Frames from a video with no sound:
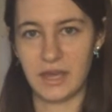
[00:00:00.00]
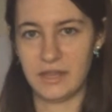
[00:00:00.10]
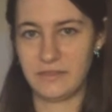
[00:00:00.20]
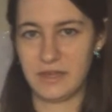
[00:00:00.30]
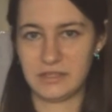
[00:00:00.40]

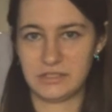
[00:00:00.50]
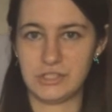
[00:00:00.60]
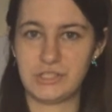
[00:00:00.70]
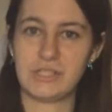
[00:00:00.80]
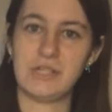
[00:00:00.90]
and then
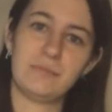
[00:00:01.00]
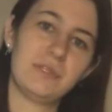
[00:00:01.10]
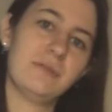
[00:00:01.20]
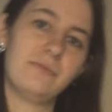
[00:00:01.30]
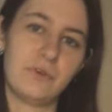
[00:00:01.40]
just
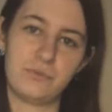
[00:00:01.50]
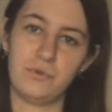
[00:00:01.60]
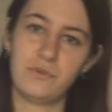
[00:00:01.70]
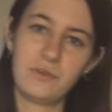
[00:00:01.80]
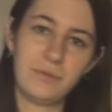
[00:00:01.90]
skipped the first
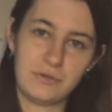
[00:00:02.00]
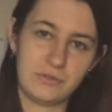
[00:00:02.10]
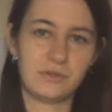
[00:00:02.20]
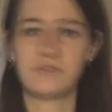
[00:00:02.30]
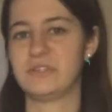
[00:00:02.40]
movie,
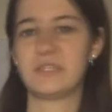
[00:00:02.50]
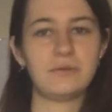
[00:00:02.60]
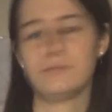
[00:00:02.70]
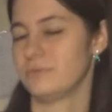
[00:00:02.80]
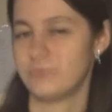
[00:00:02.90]
because
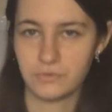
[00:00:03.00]
obviously